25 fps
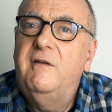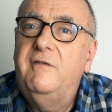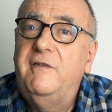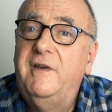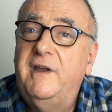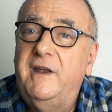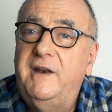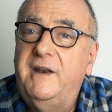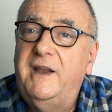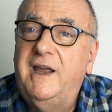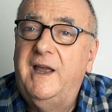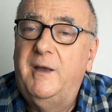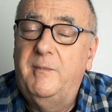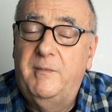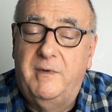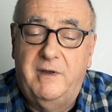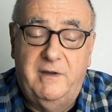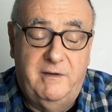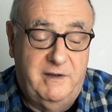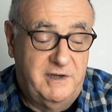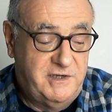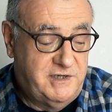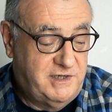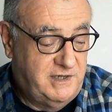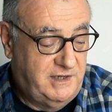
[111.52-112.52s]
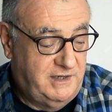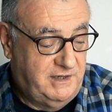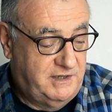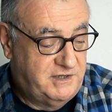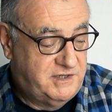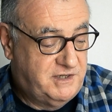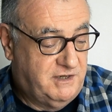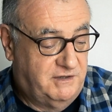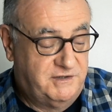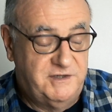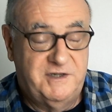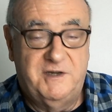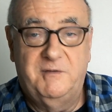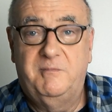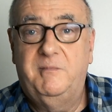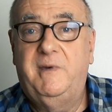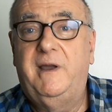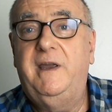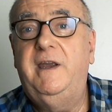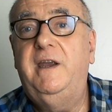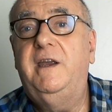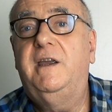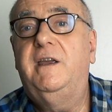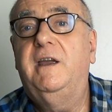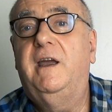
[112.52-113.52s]
Vietnam who actually has started to
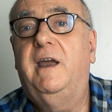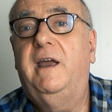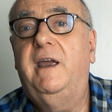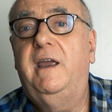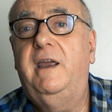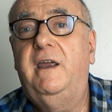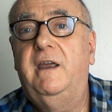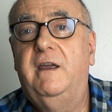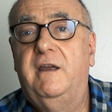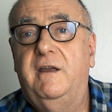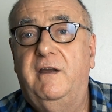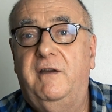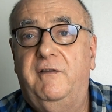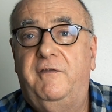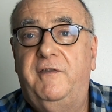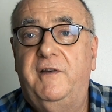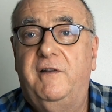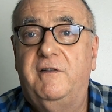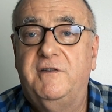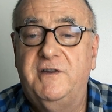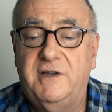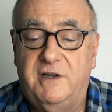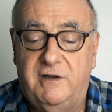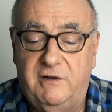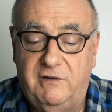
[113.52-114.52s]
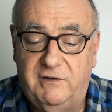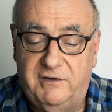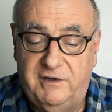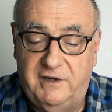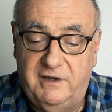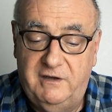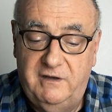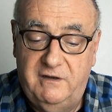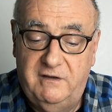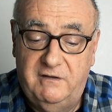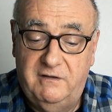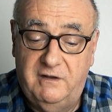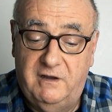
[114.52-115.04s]
make a filter holder